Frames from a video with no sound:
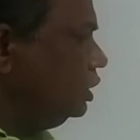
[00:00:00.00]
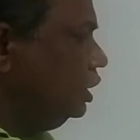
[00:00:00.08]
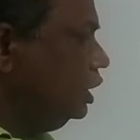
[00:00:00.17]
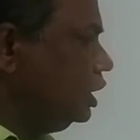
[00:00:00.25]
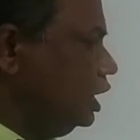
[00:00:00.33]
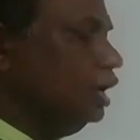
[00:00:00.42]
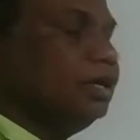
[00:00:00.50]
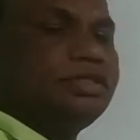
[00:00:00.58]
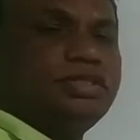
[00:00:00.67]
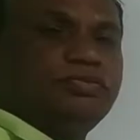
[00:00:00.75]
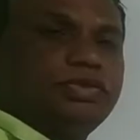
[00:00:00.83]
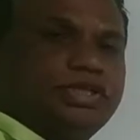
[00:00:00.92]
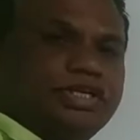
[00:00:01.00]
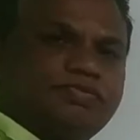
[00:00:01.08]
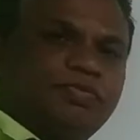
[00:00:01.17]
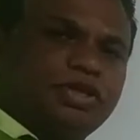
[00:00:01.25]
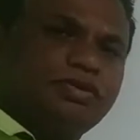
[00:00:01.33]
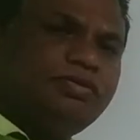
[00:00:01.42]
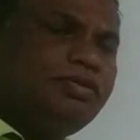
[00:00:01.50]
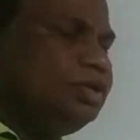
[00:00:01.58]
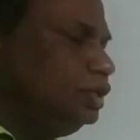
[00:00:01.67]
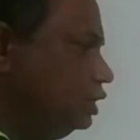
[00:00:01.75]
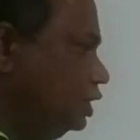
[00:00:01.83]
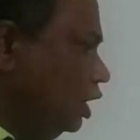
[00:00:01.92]
heat energy with respect to
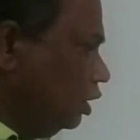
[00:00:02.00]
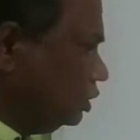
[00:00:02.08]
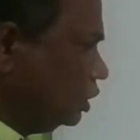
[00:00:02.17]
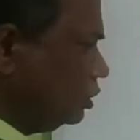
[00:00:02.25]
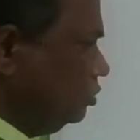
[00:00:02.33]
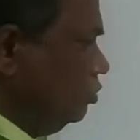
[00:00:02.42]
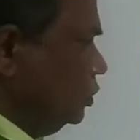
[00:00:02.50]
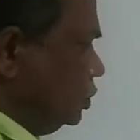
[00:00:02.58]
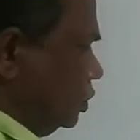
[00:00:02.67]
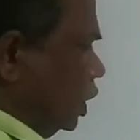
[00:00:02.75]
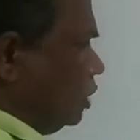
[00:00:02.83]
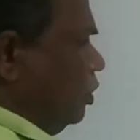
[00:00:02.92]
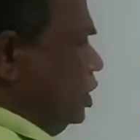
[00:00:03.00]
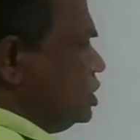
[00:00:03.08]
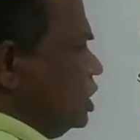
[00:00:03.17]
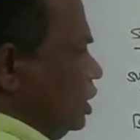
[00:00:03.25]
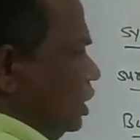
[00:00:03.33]
the other. So that means